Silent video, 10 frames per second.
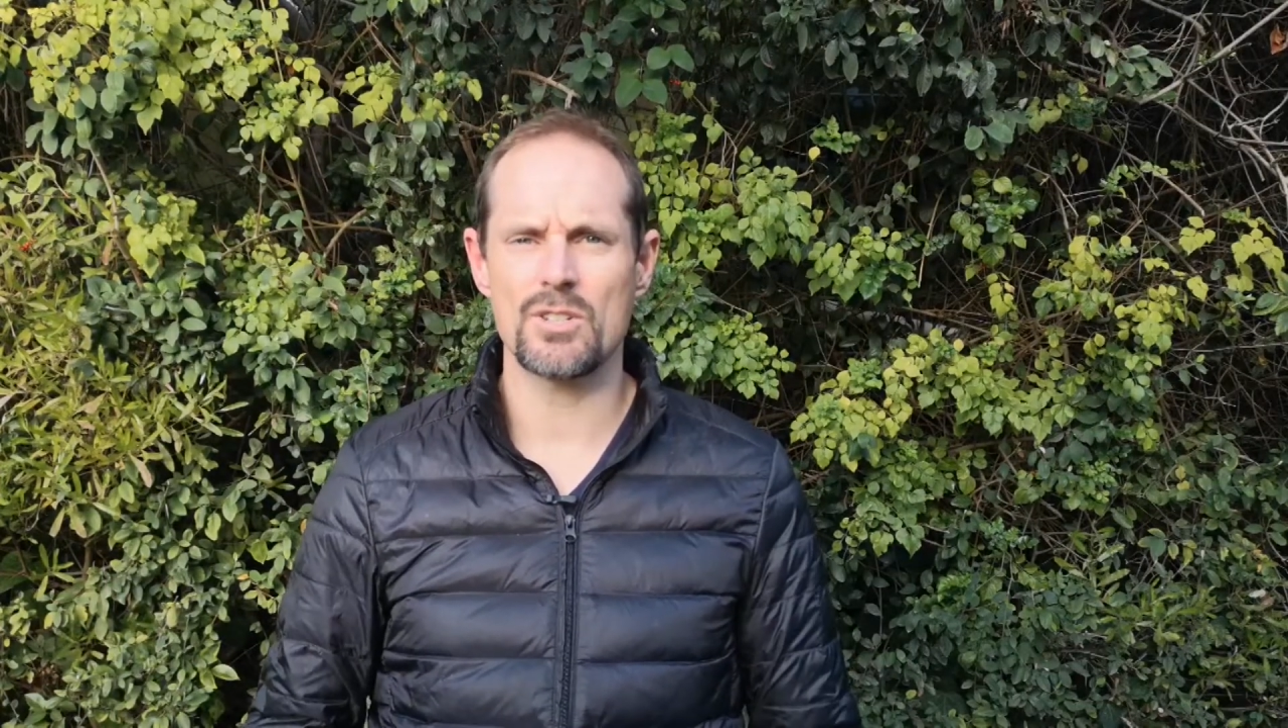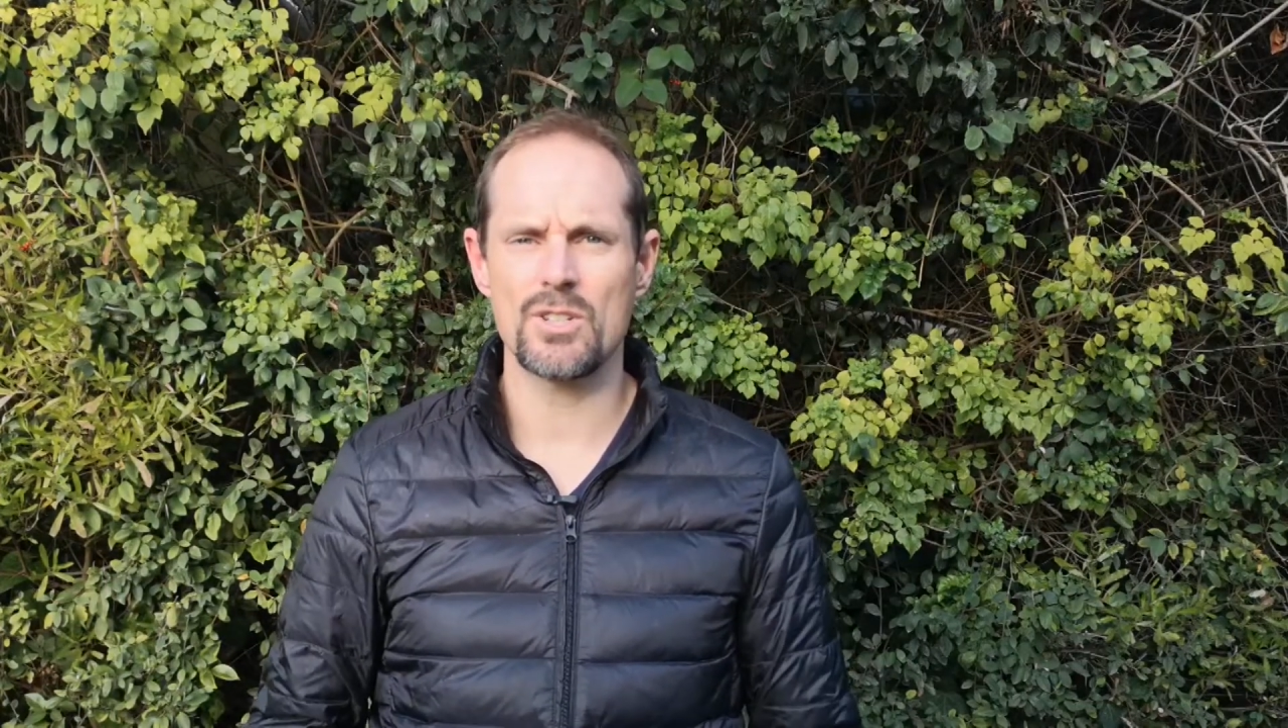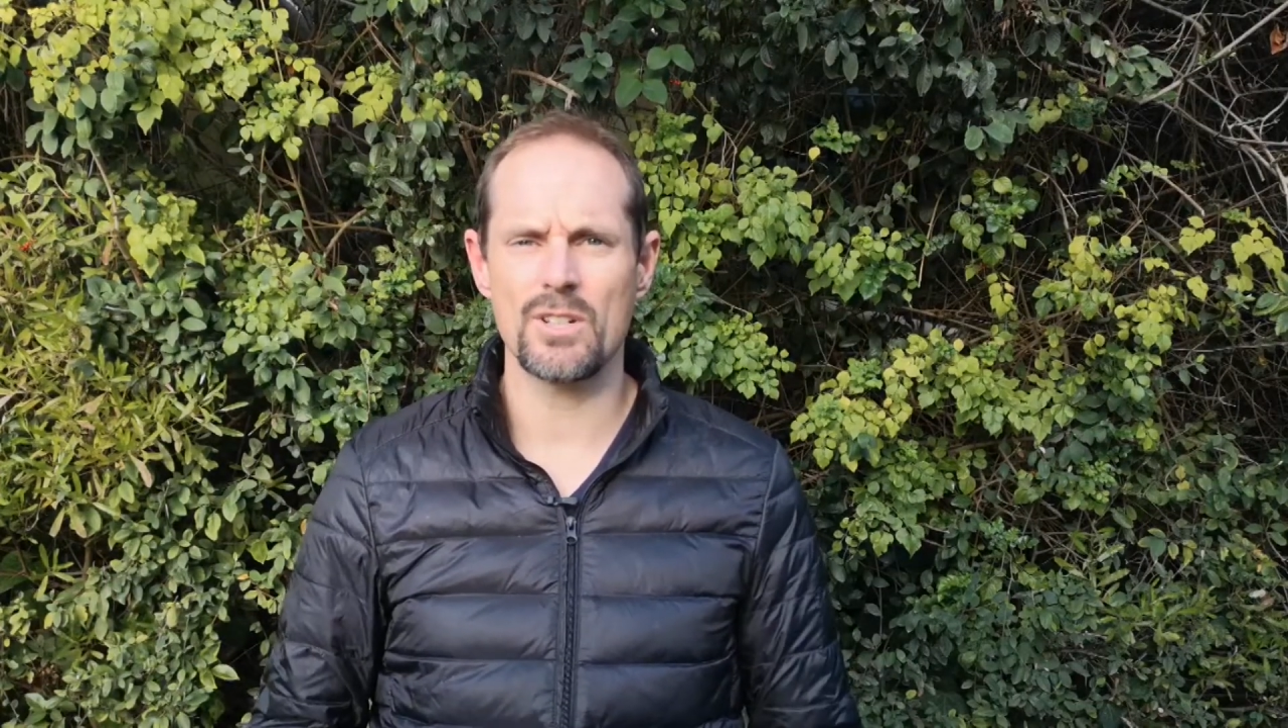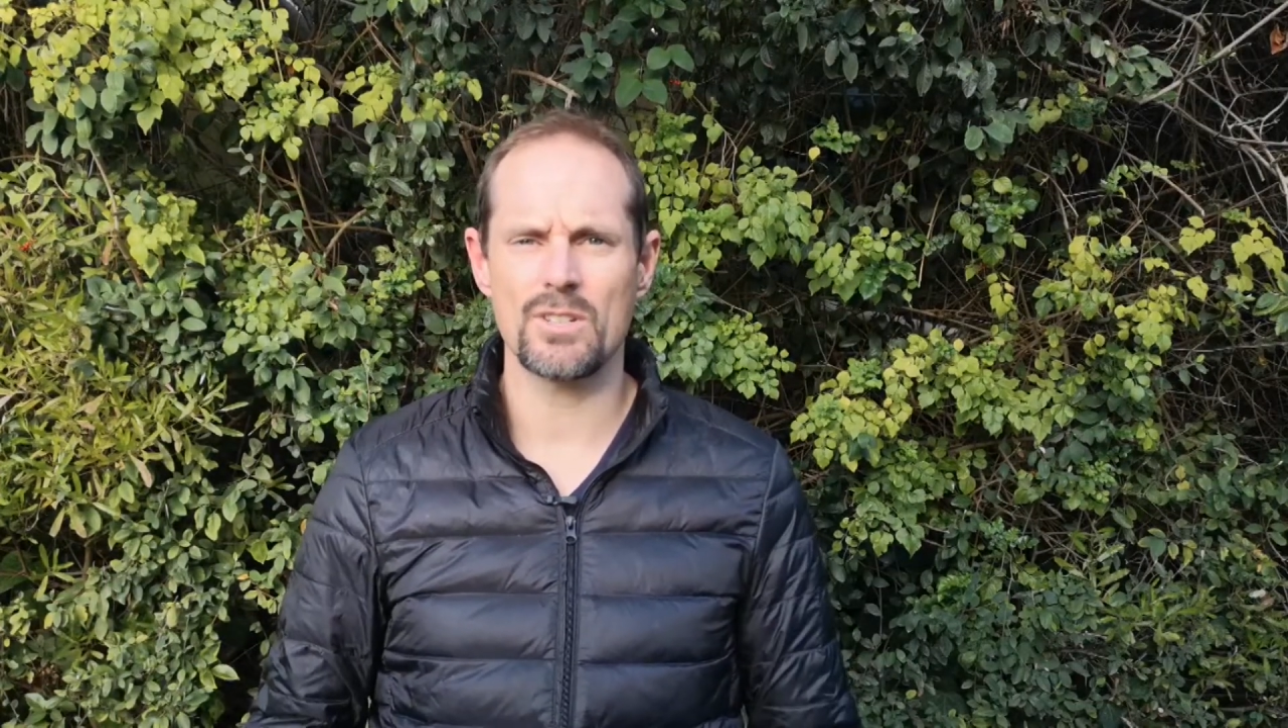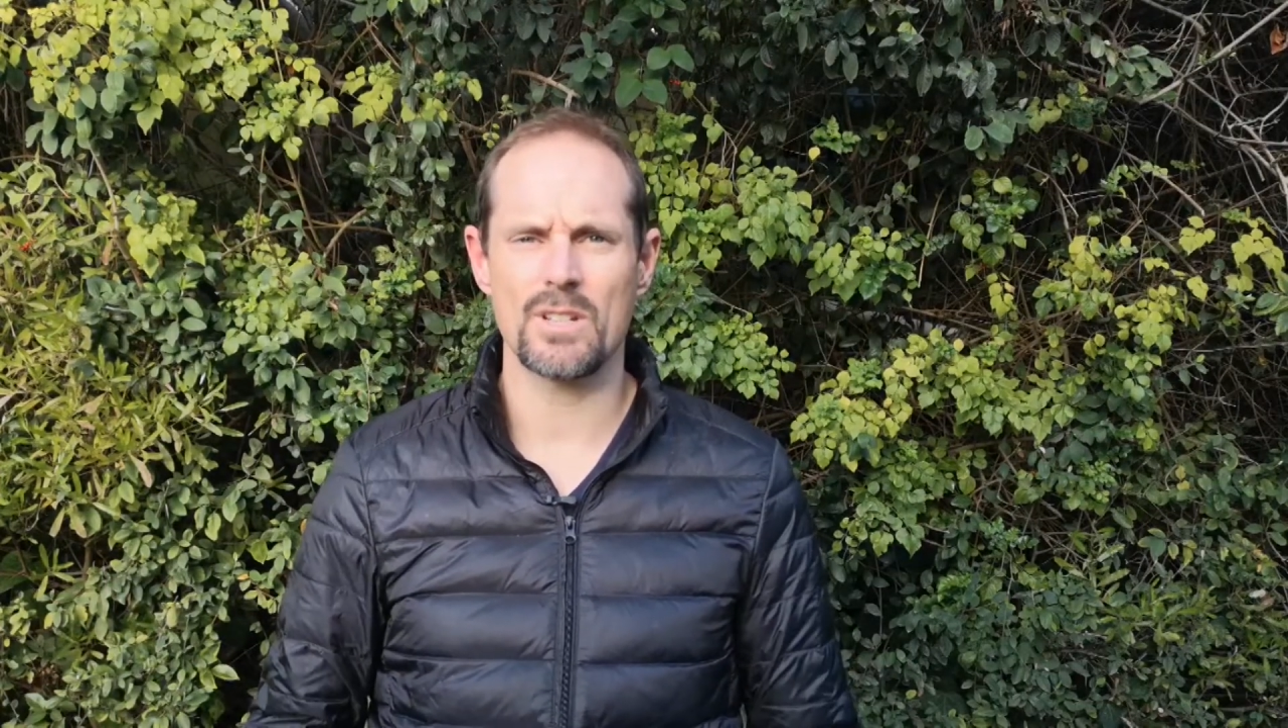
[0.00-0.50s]

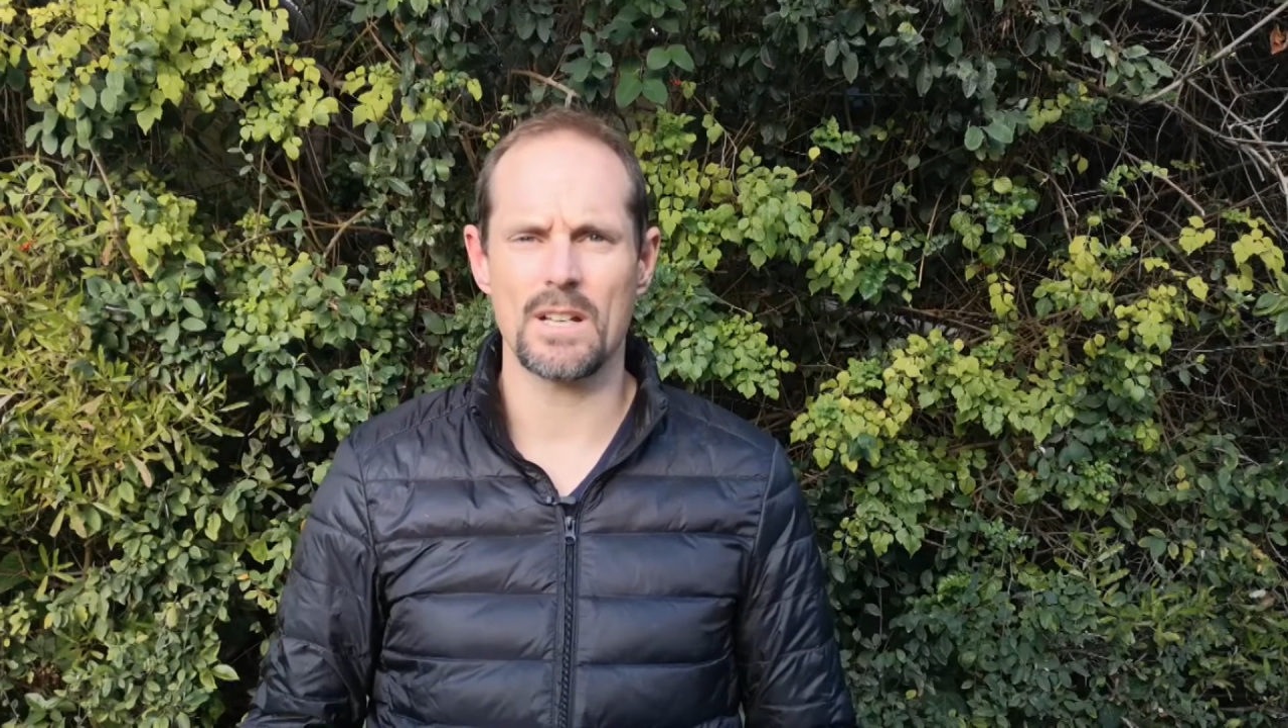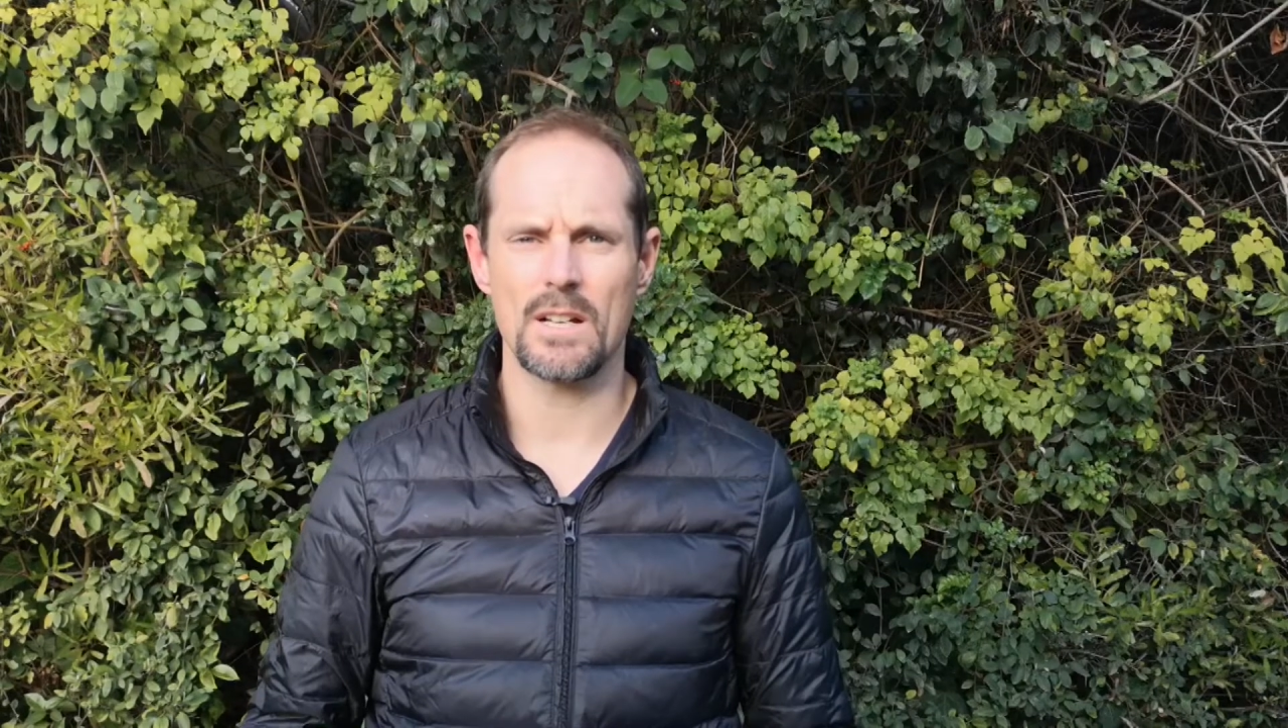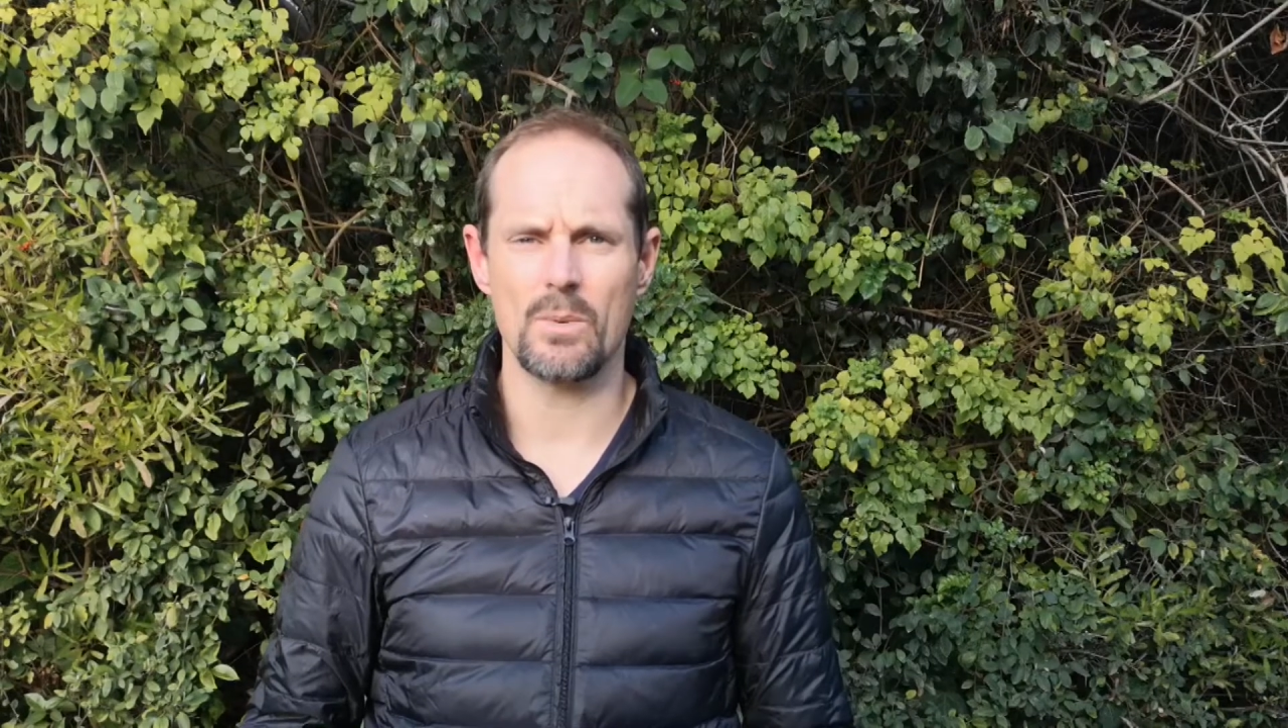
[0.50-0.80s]
church.